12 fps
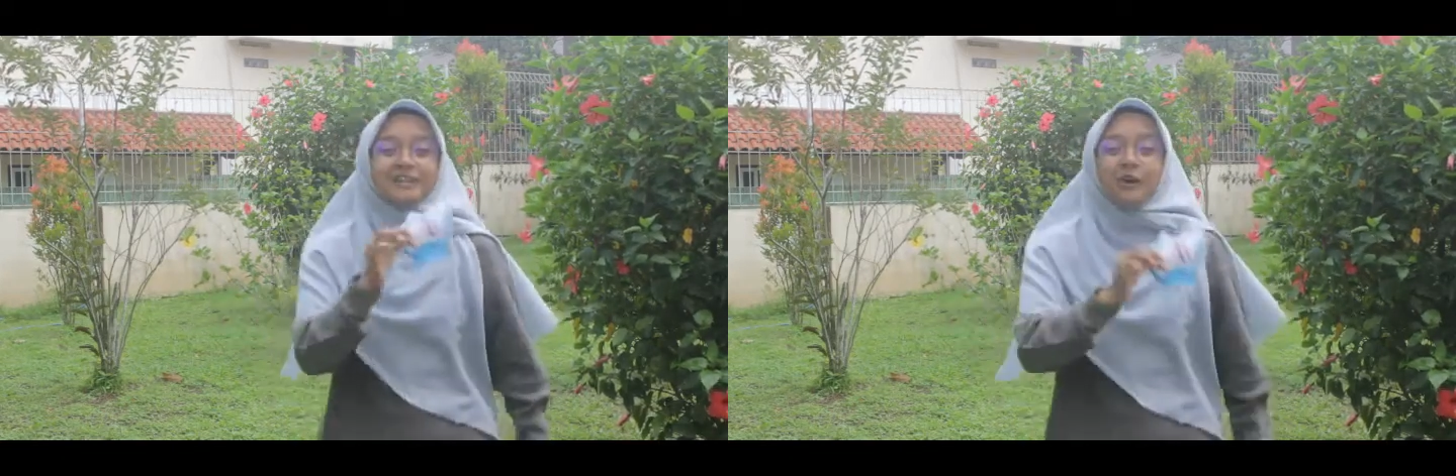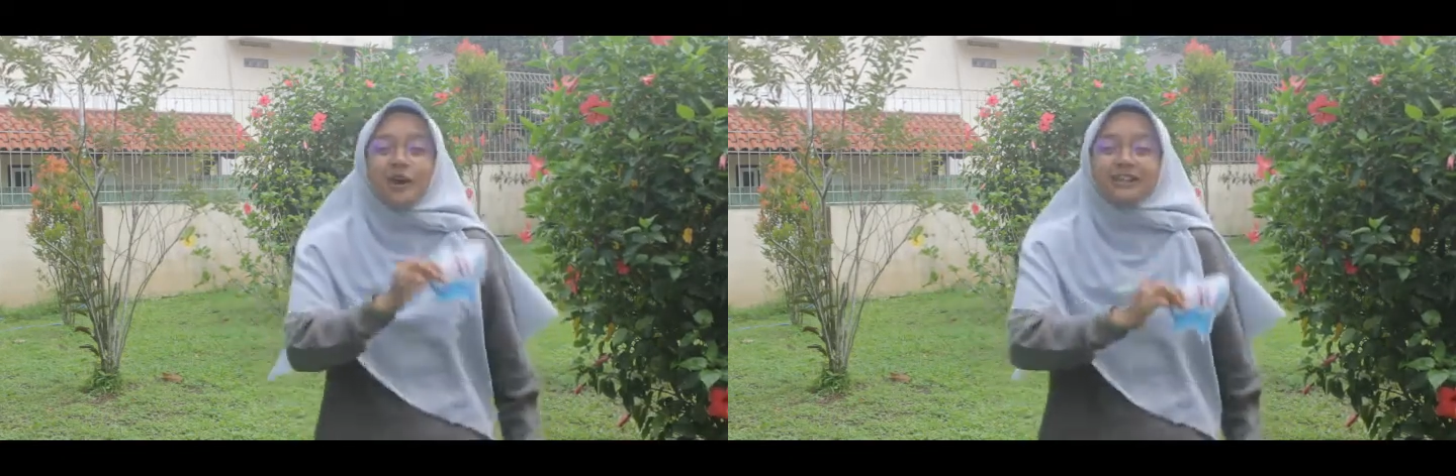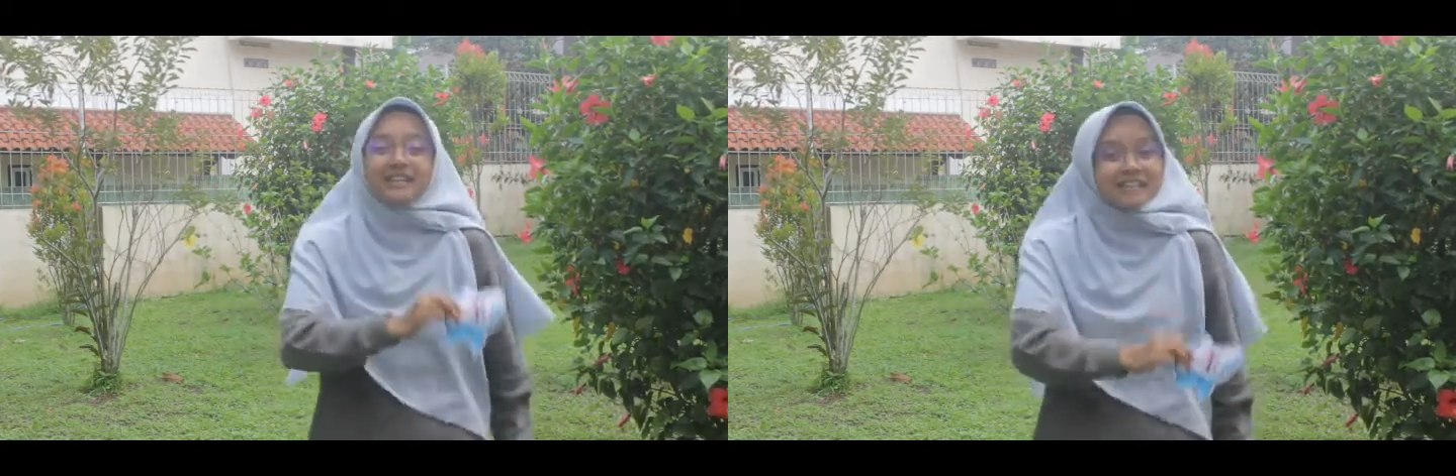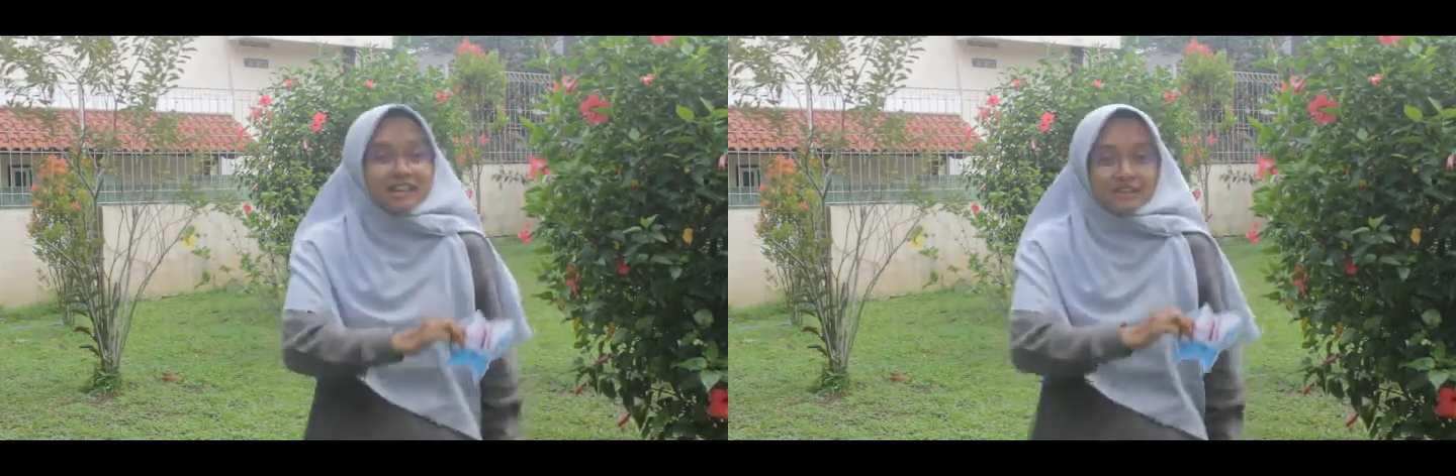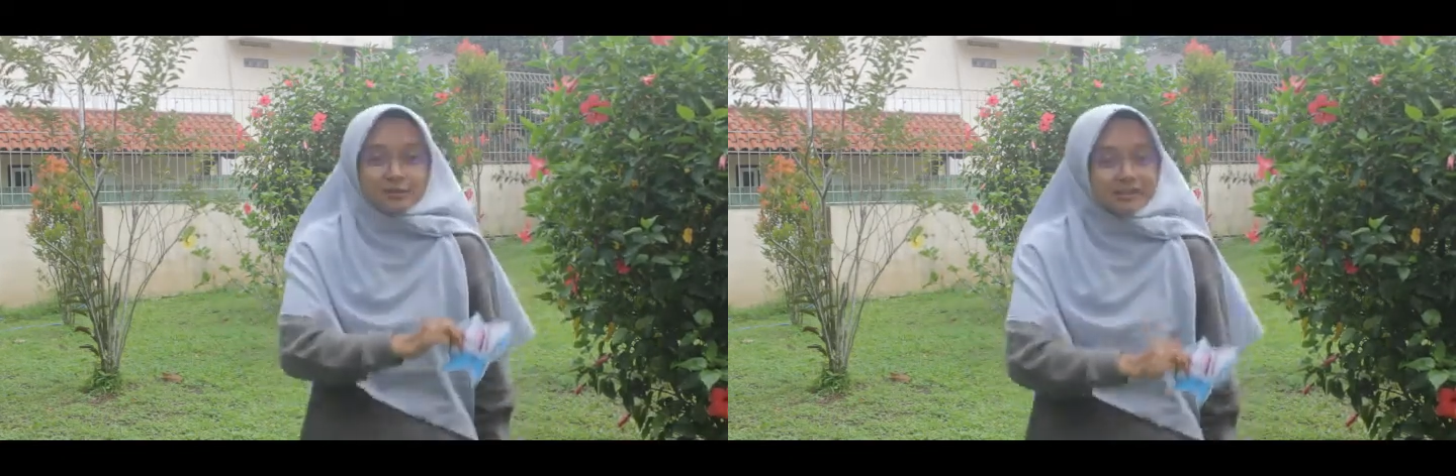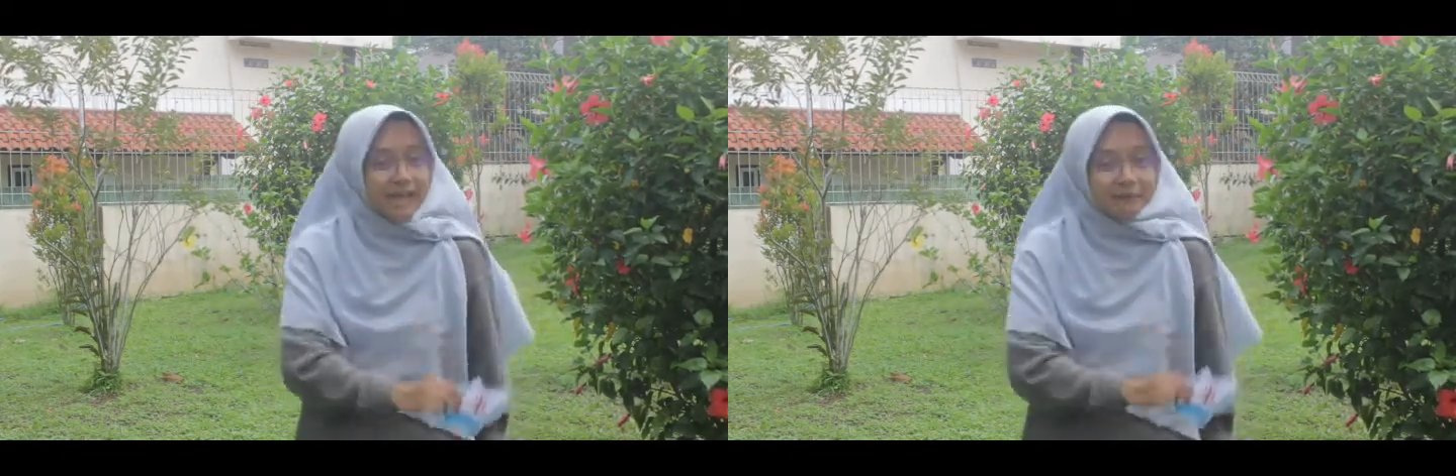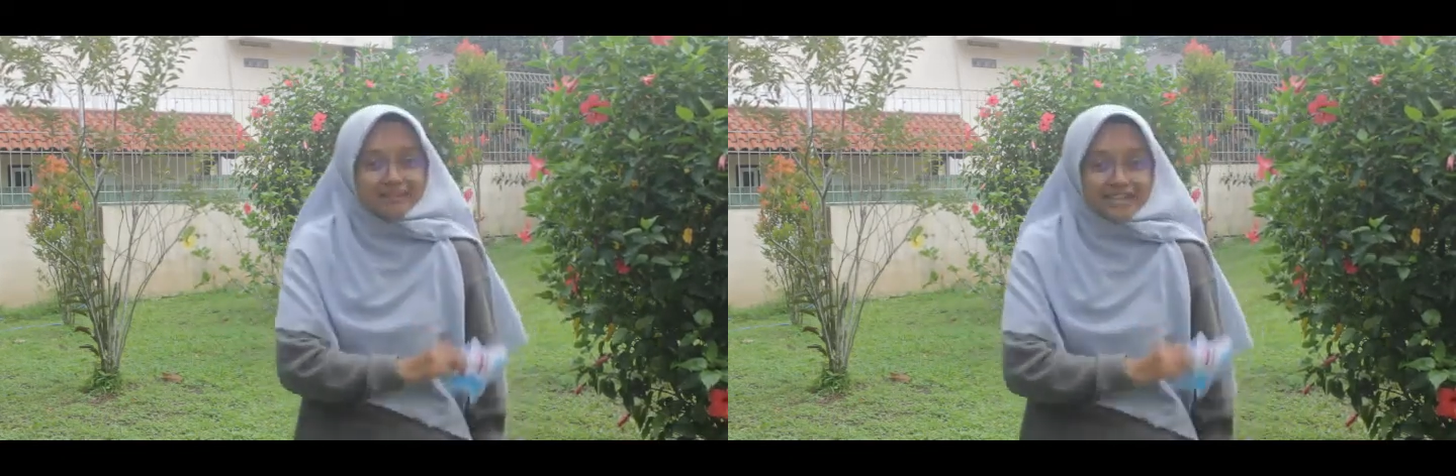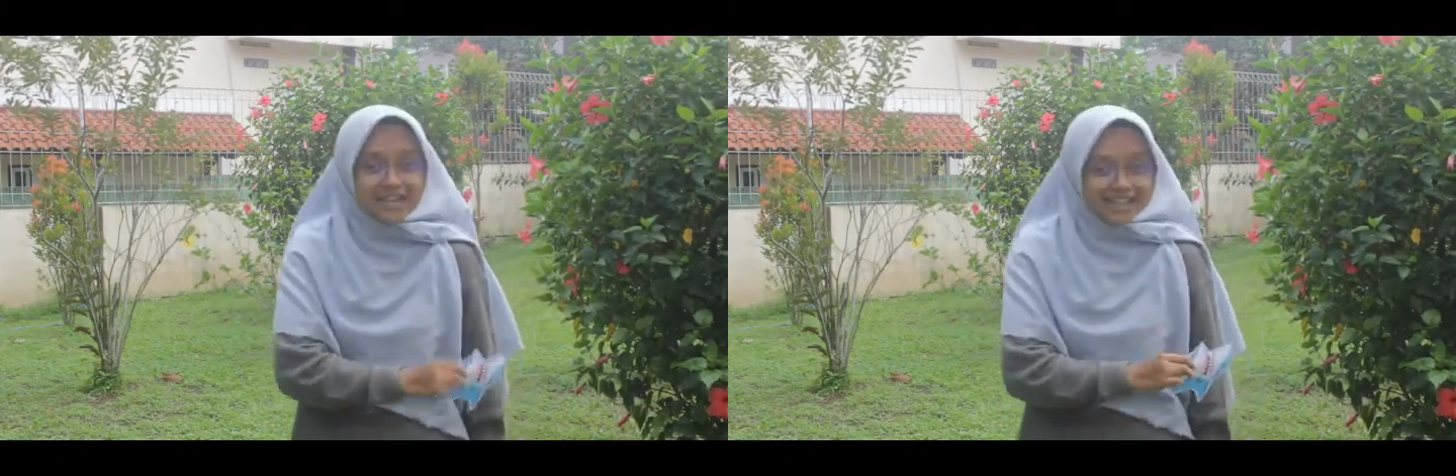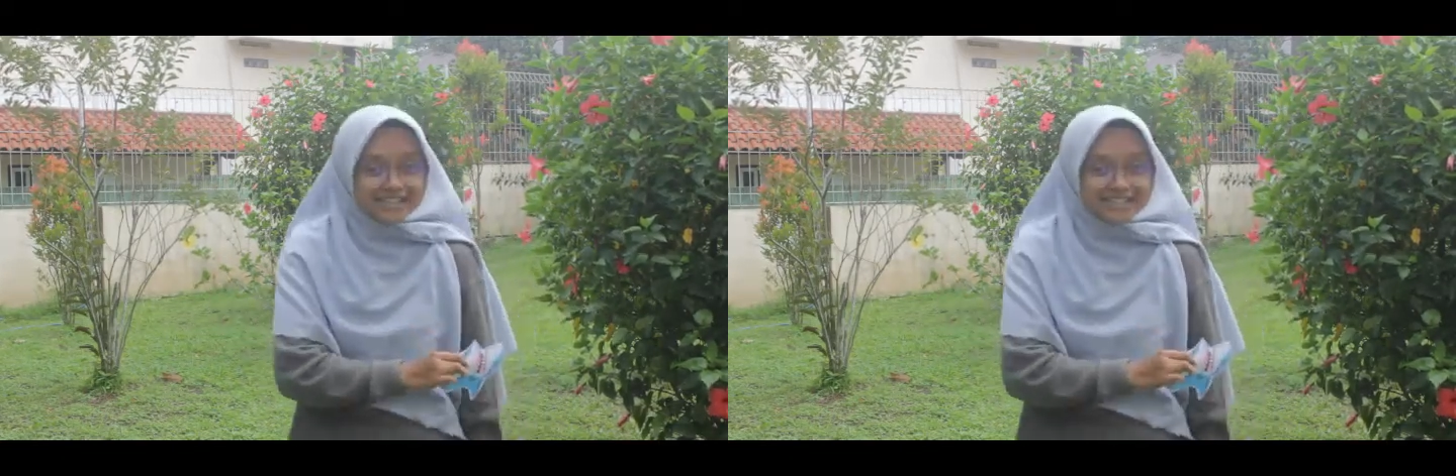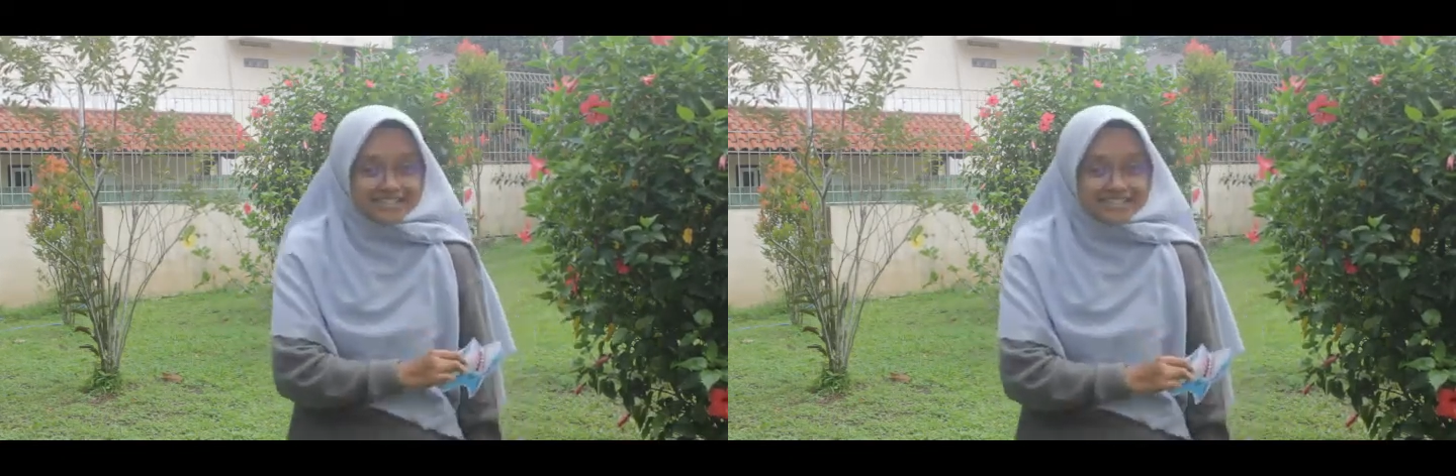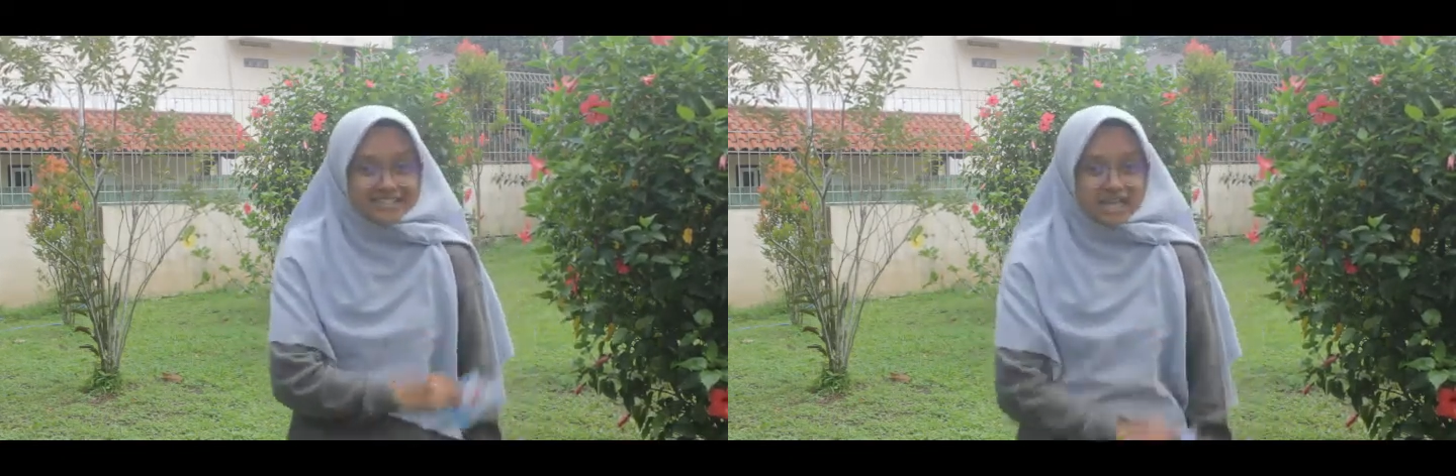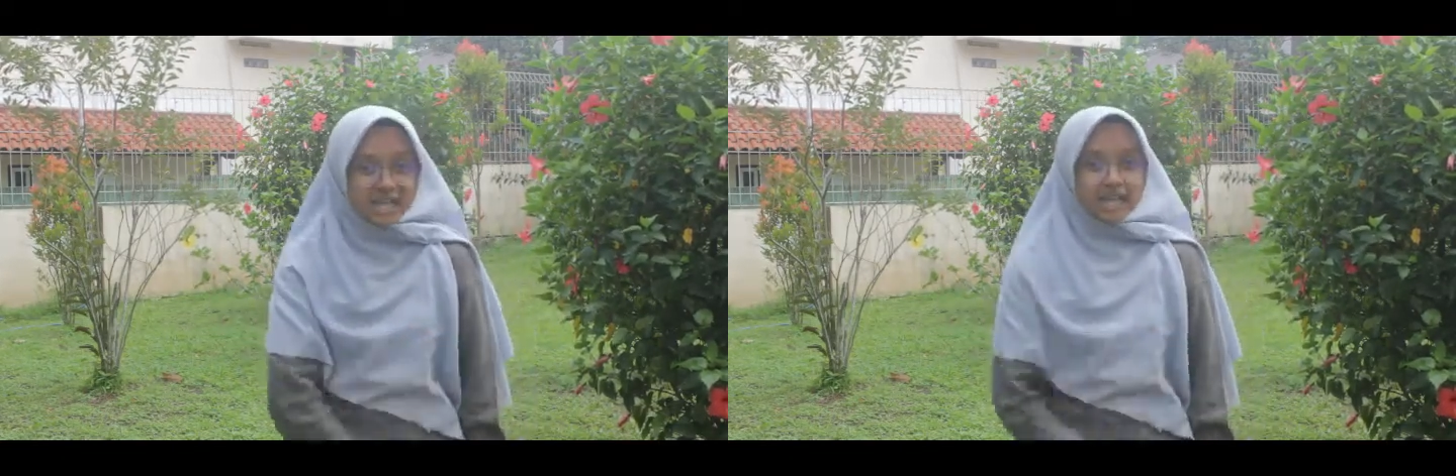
you all can guess what happened next.